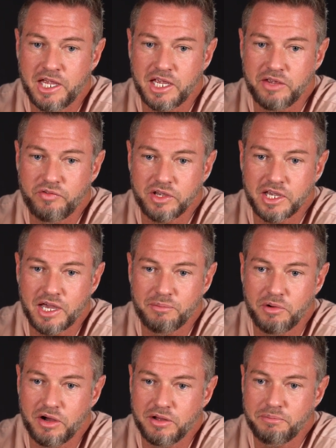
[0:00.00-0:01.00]
If you can get
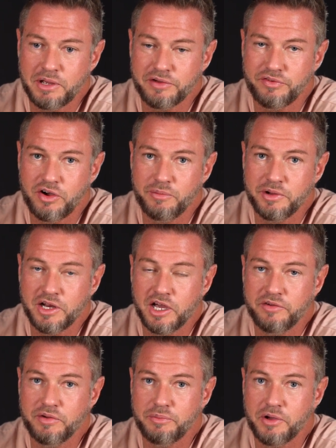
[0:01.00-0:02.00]
more metformin
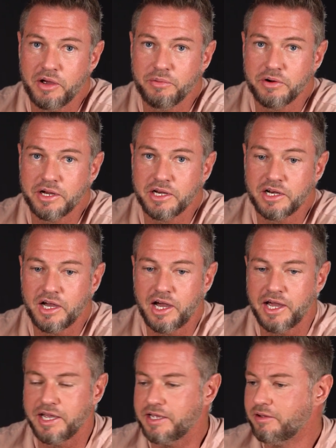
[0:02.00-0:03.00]
over berberine,
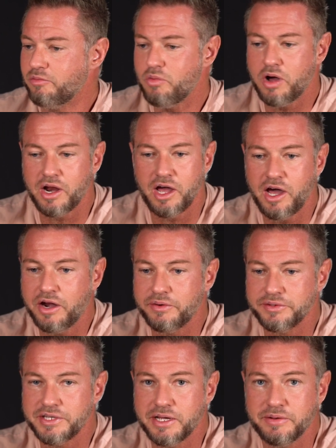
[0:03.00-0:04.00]
I
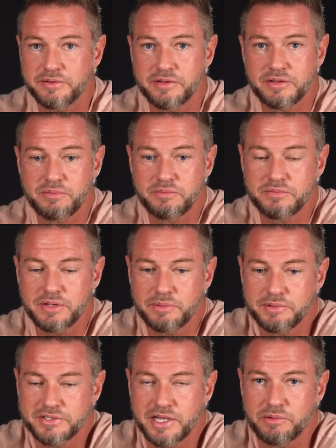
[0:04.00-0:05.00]
110
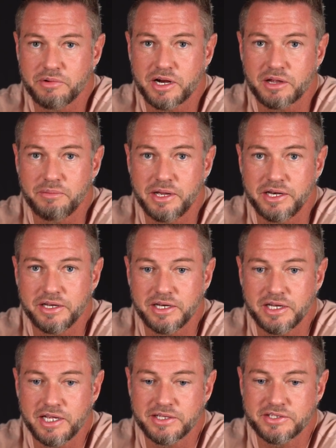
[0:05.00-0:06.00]
100% recommend
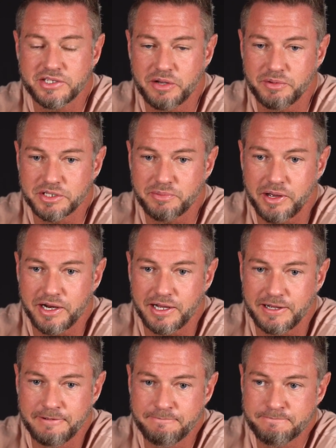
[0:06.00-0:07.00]
it. It's so much better.
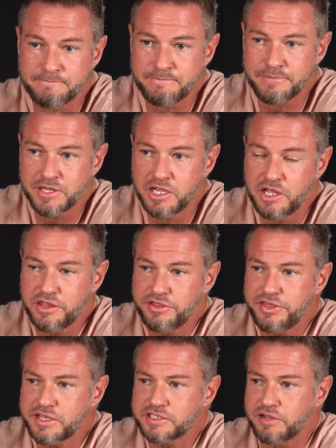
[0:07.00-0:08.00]
The
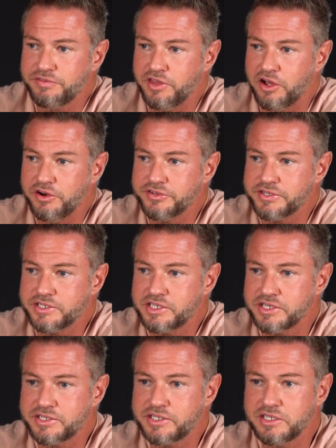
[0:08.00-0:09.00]
things I've noticed is
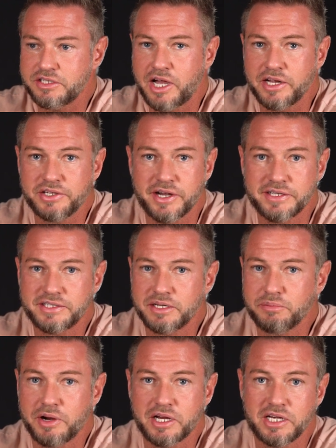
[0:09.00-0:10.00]
just
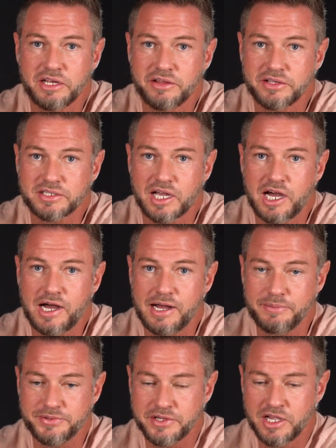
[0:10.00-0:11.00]
digesting, breaking down those
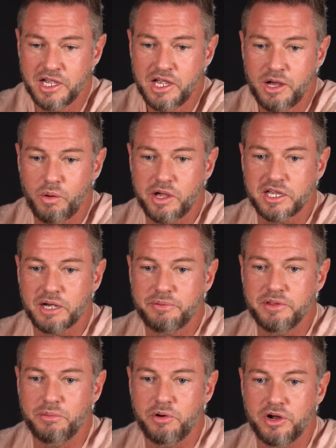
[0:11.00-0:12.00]
carbs, wake up
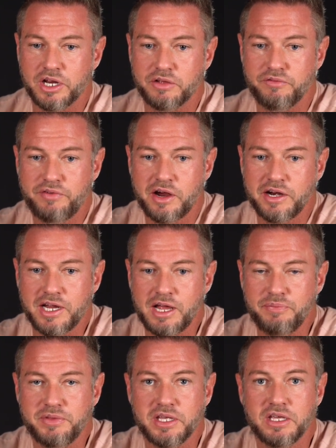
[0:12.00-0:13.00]
in the morning very
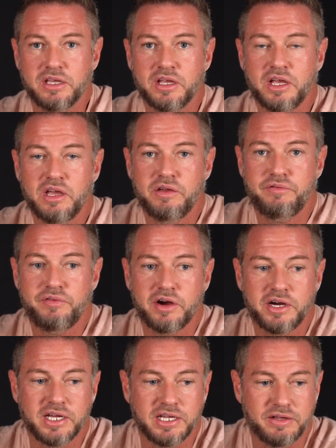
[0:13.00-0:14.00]
empty,
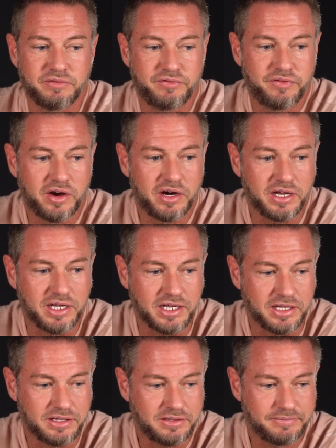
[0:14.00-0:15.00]
very,
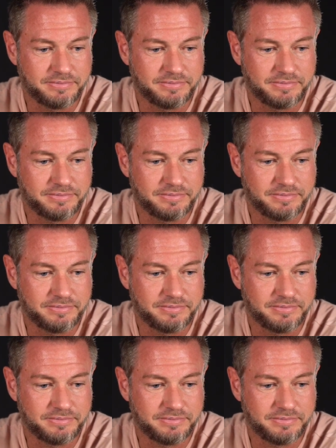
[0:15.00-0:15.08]
very,